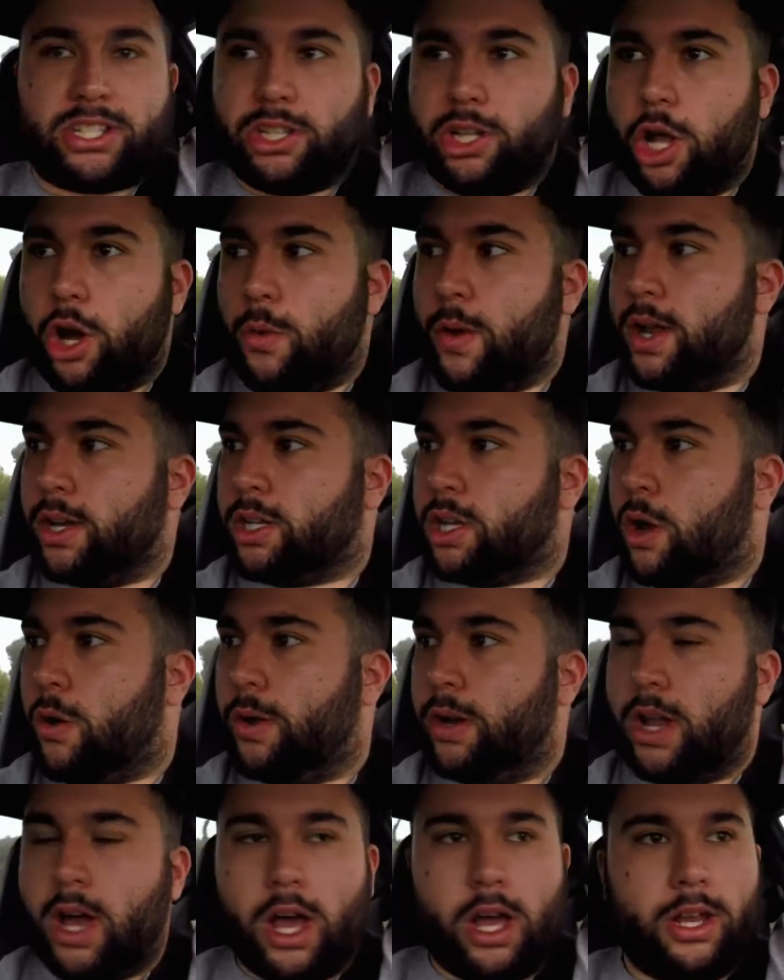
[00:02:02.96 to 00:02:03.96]
low end
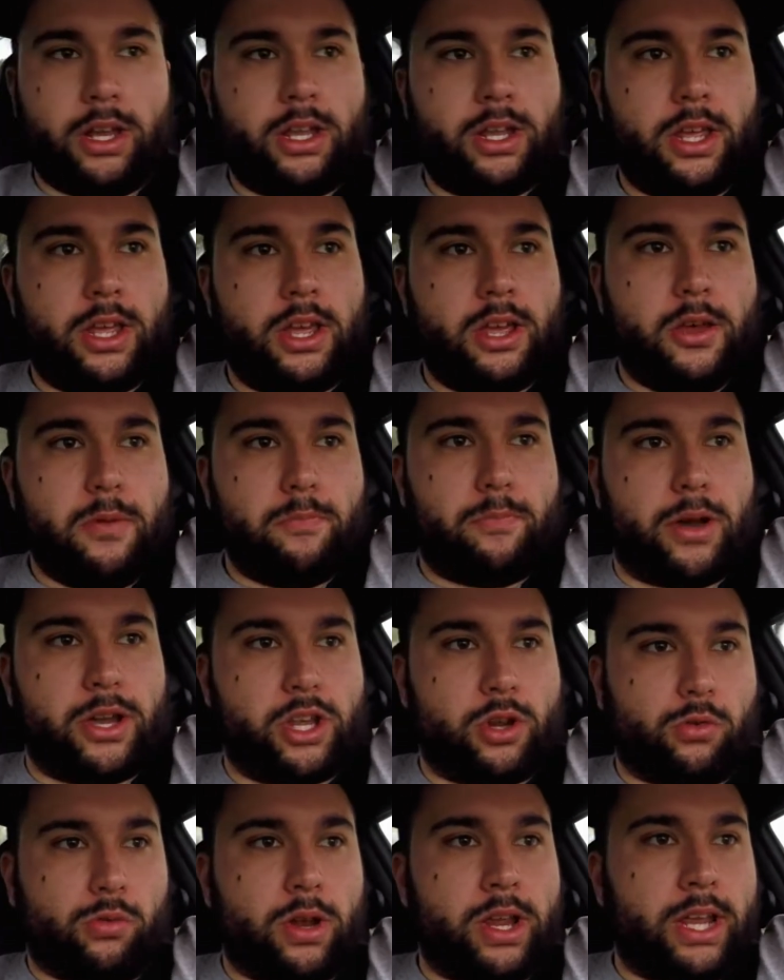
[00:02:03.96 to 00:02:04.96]
going on, but
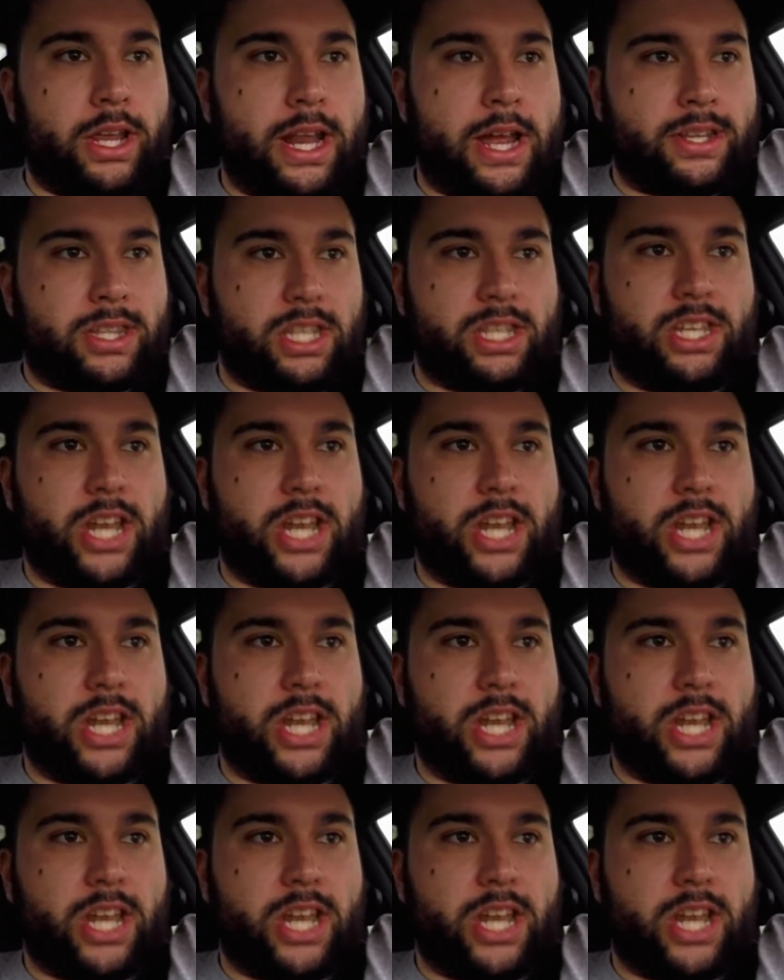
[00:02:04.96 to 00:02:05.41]
you ring it out to the